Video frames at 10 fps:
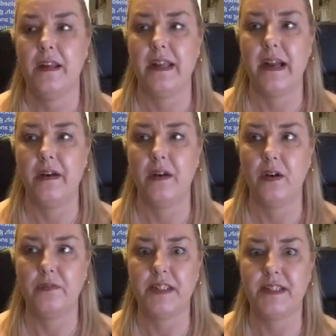Now,
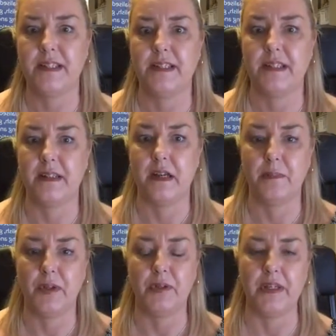obviously, it's
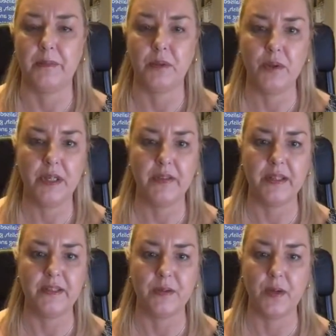incumbent on the employer
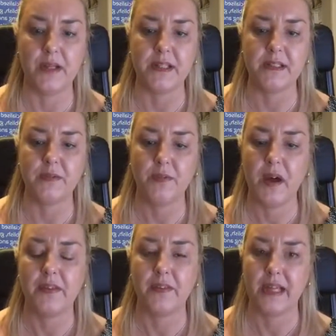then to
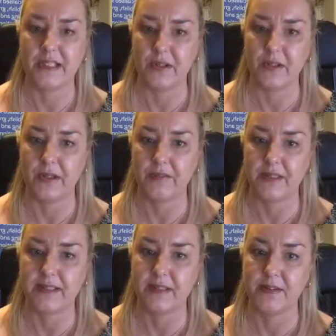identify that they don't have the
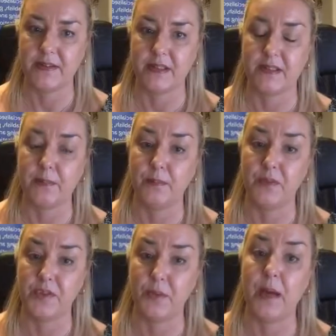skills and
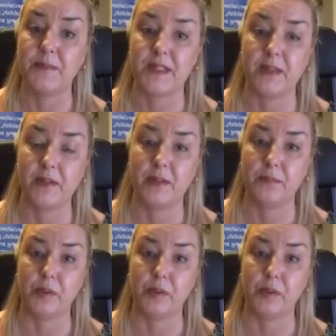to upskill them,